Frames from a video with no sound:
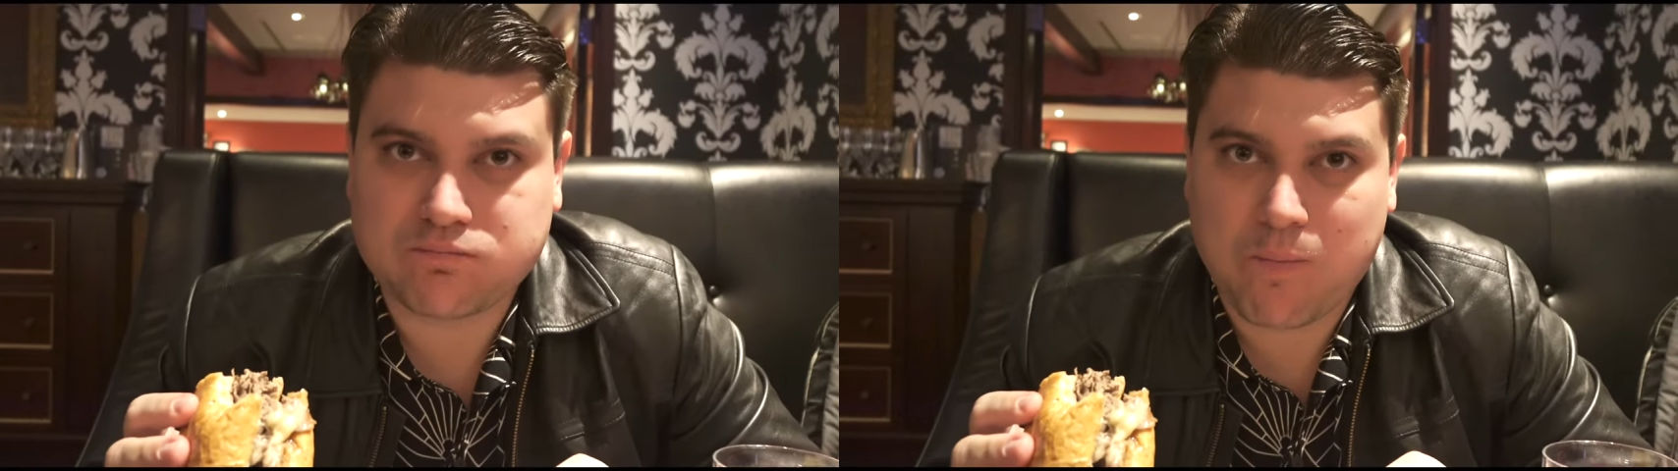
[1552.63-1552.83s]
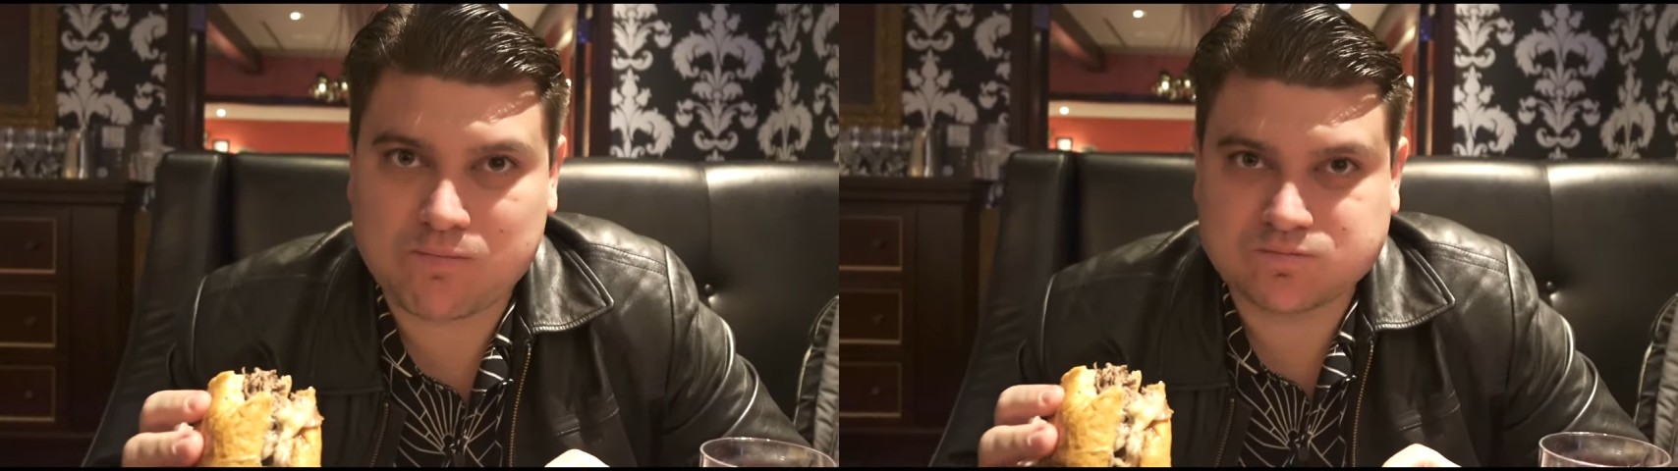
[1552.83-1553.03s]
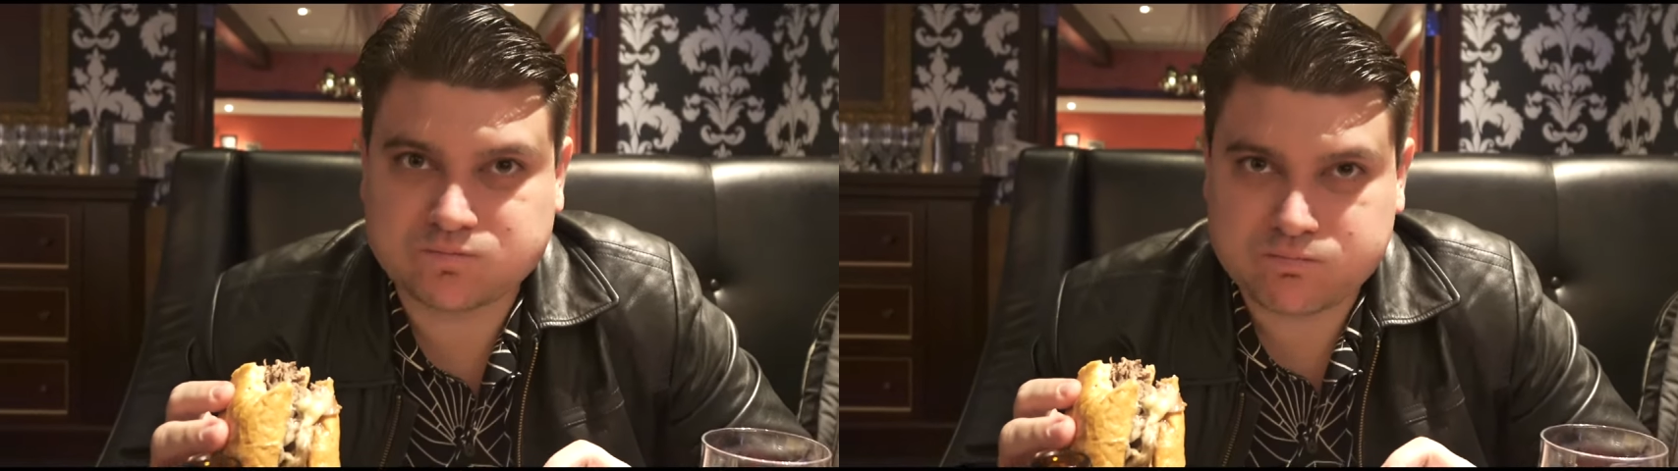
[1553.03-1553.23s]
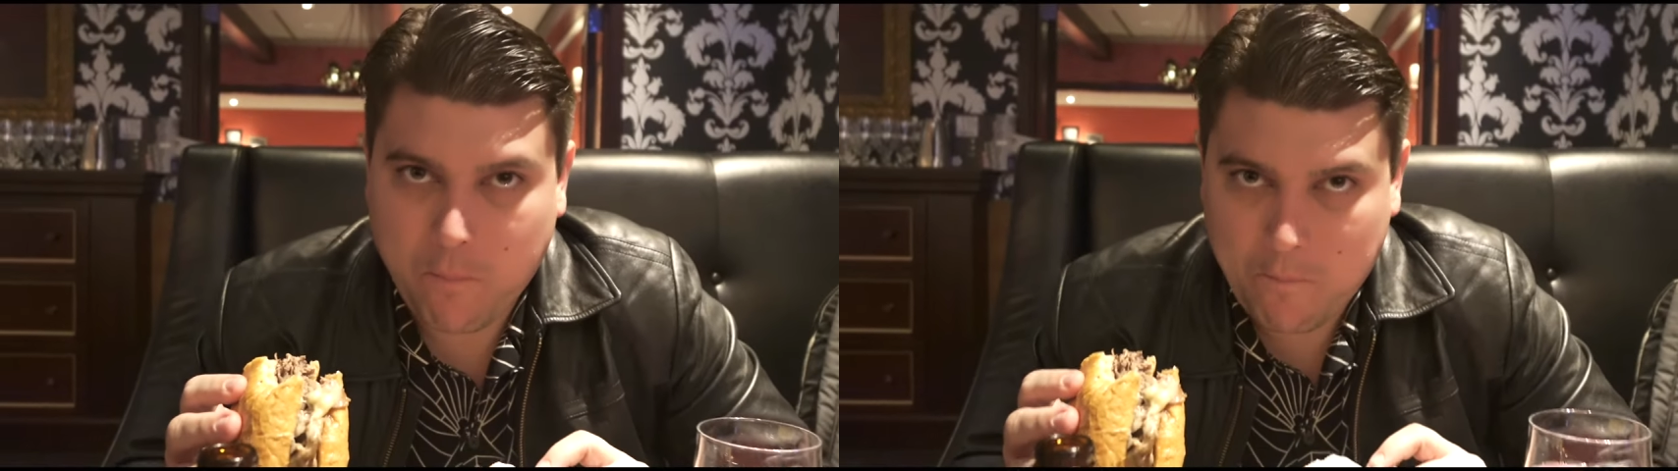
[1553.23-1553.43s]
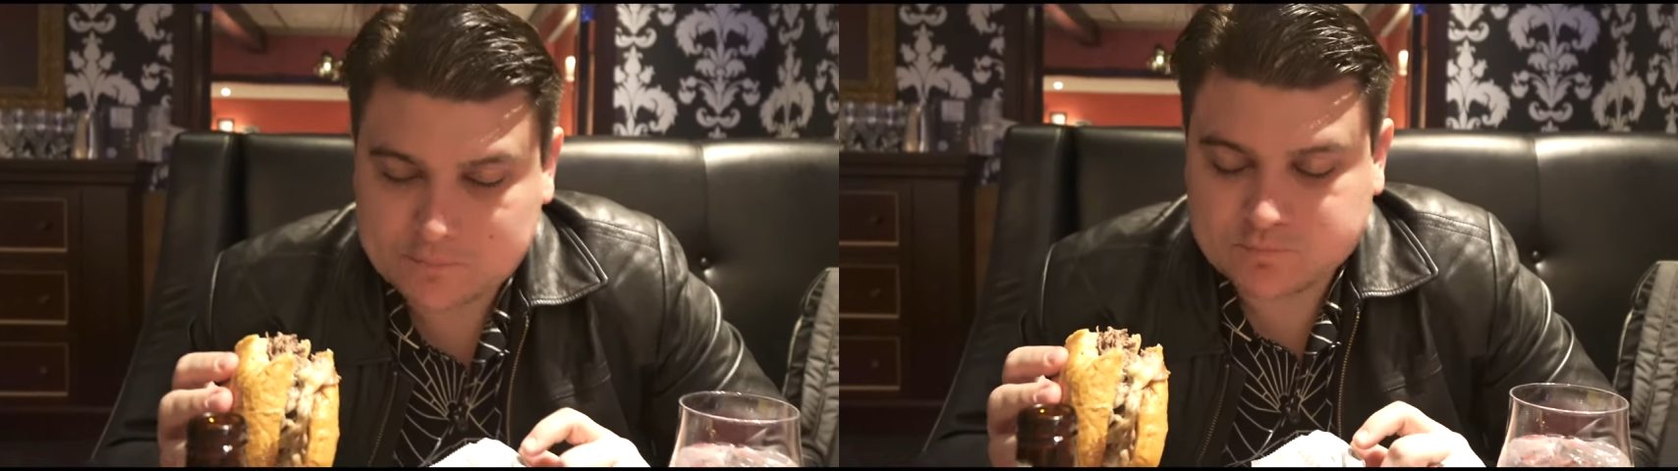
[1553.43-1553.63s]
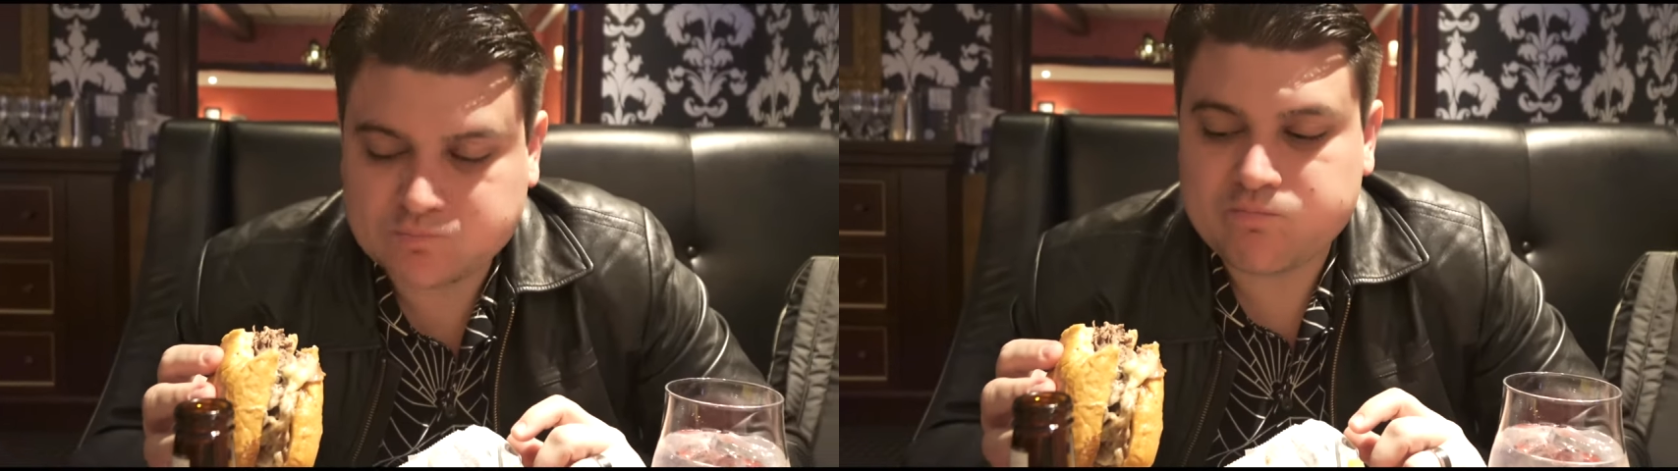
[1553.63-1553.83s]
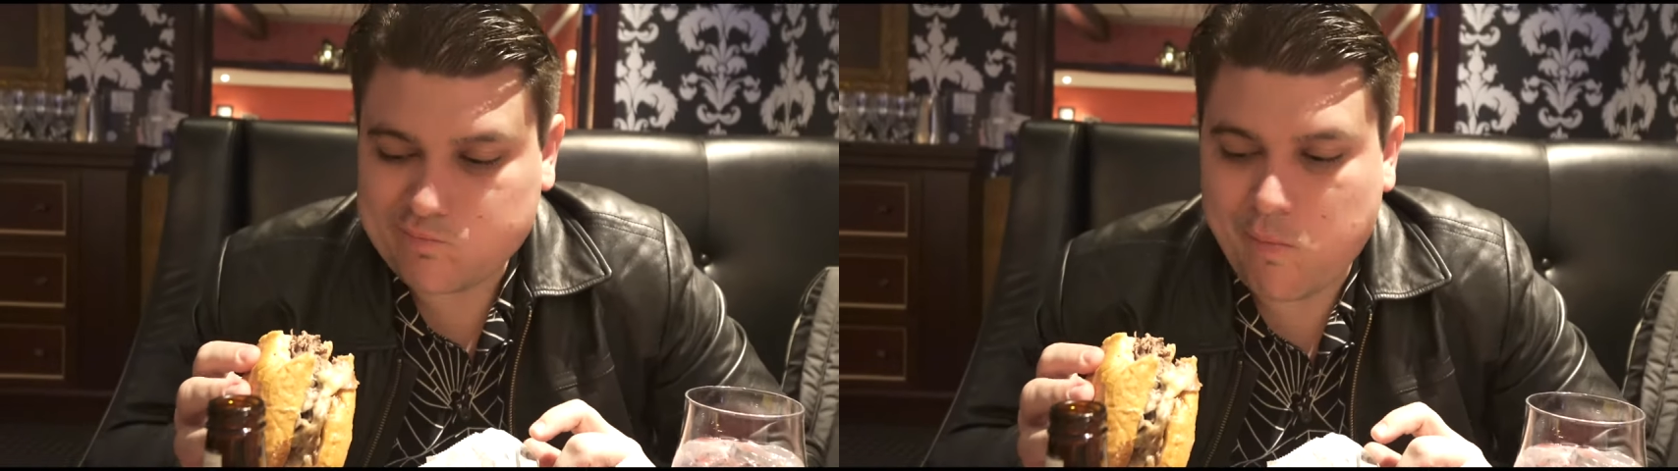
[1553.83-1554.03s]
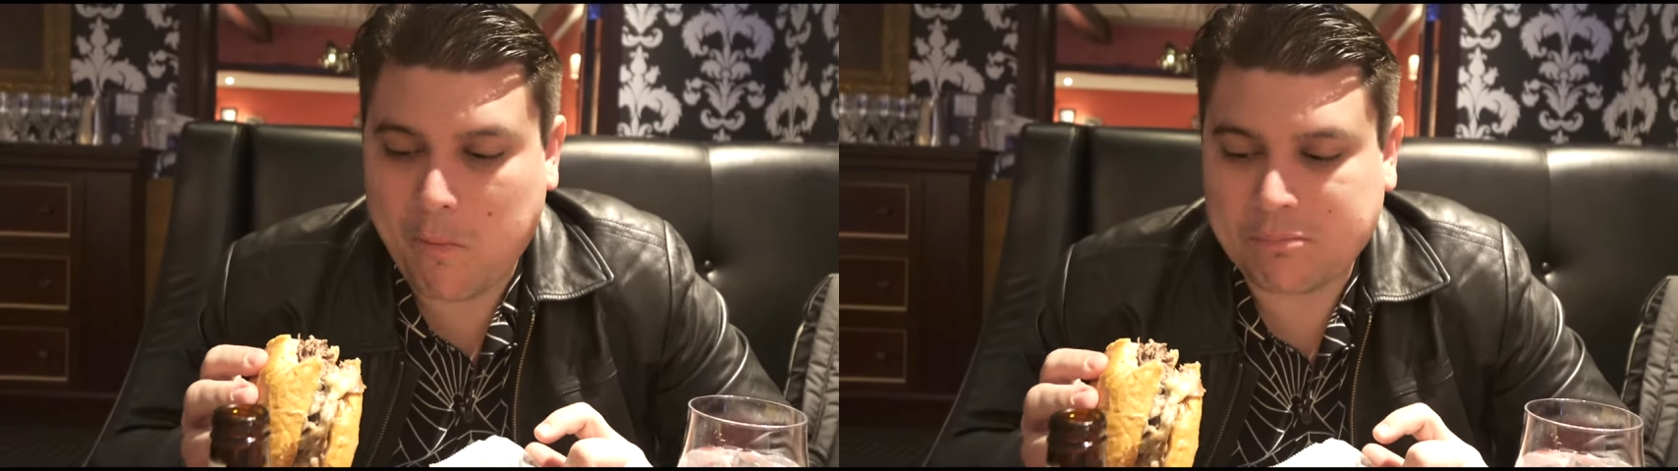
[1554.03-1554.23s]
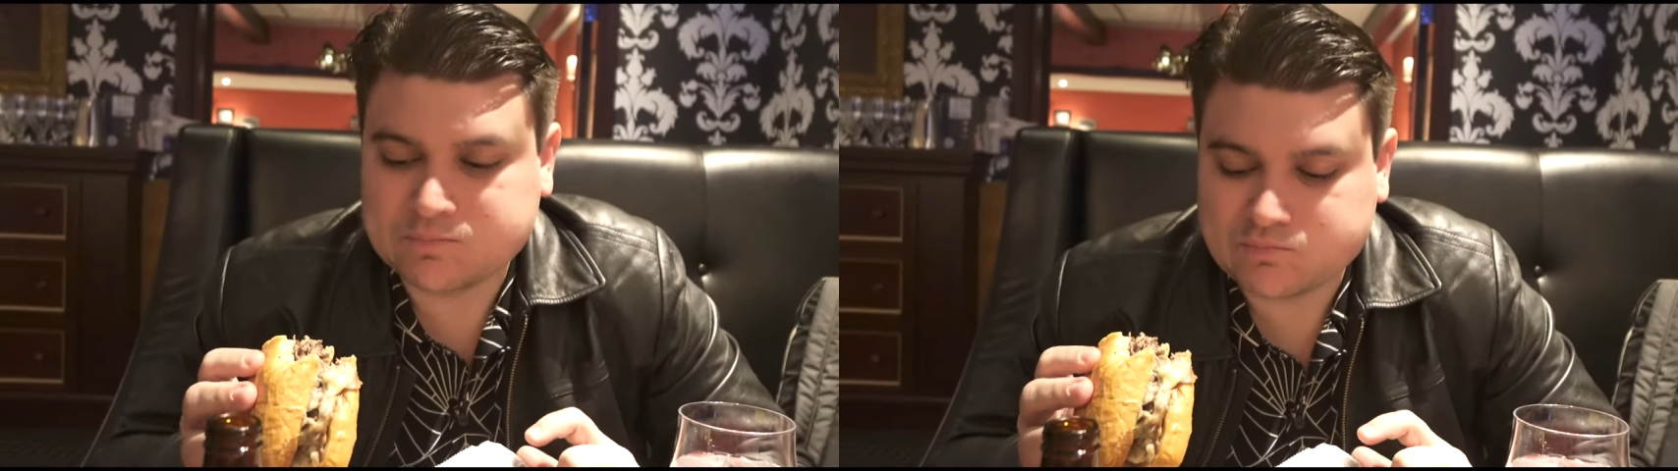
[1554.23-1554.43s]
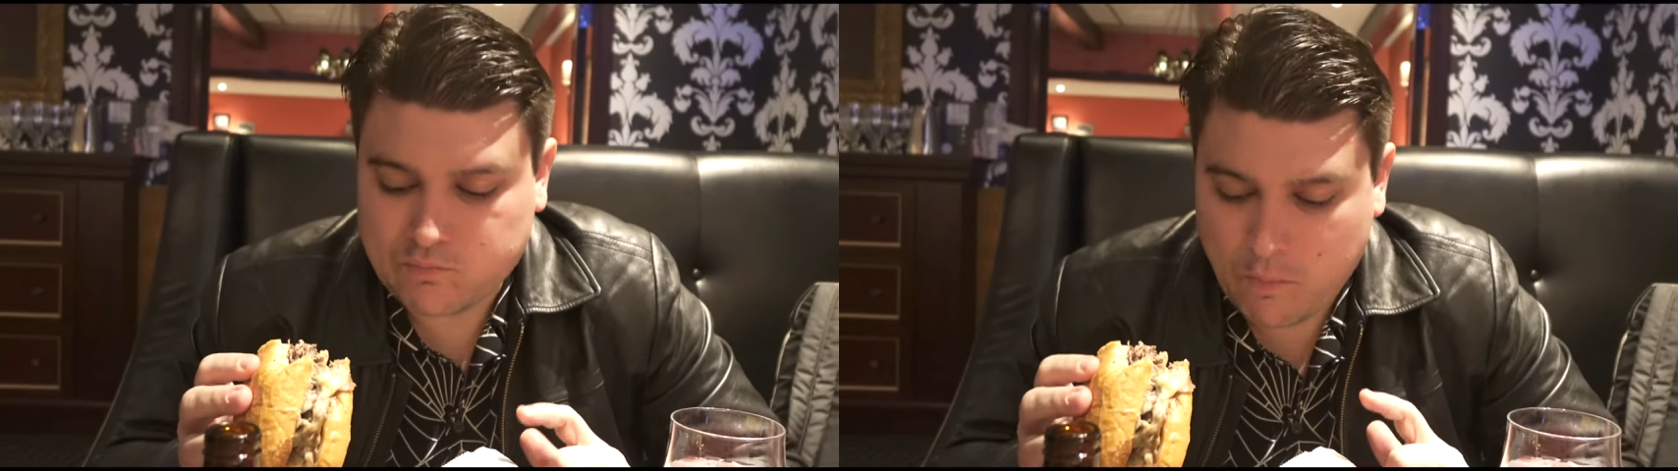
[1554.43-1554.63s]
It's bad?
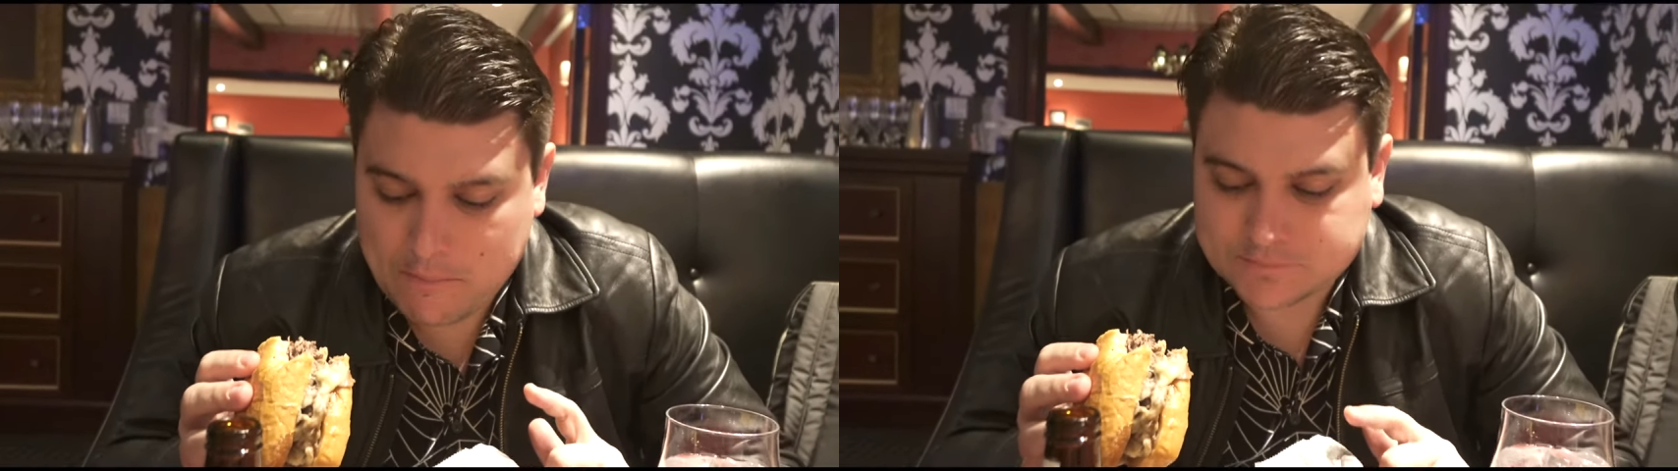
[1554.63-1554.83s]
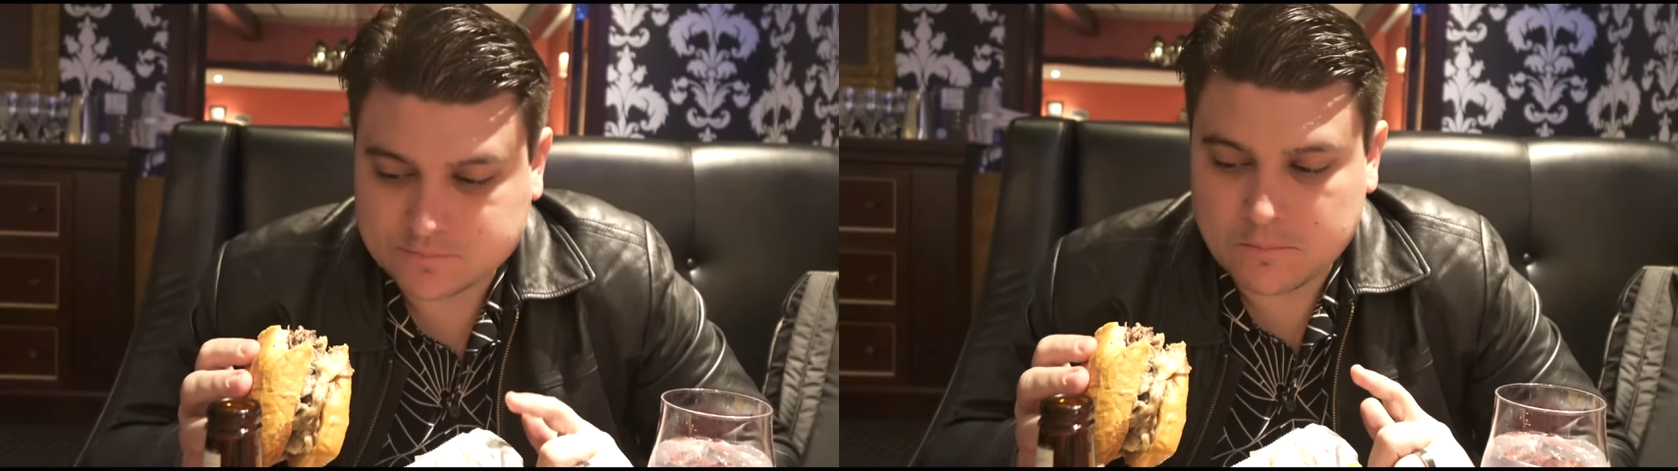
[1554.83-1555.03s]
Wow.